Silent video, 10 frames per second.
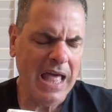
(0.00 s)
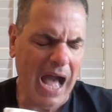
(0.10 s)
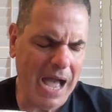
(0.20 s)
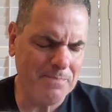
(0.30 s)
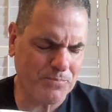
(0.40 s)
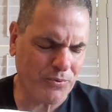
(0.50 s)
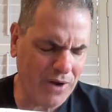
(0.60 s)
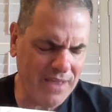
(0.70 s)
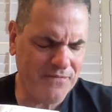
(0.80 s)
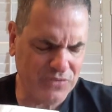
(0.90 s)
I
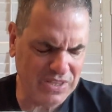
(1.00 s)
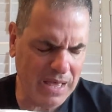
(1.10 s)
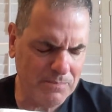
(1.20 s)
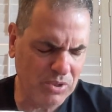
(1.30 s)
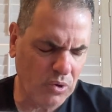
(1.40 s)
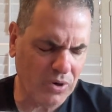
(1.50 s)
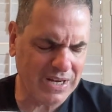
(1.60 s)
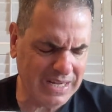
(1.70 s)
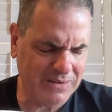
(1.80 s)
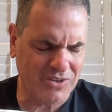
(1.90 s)
pray for them, Lord,
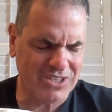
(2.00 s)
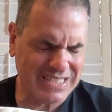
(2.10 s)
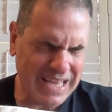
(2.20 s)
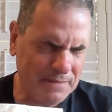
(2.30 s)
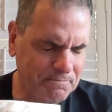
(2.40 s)
because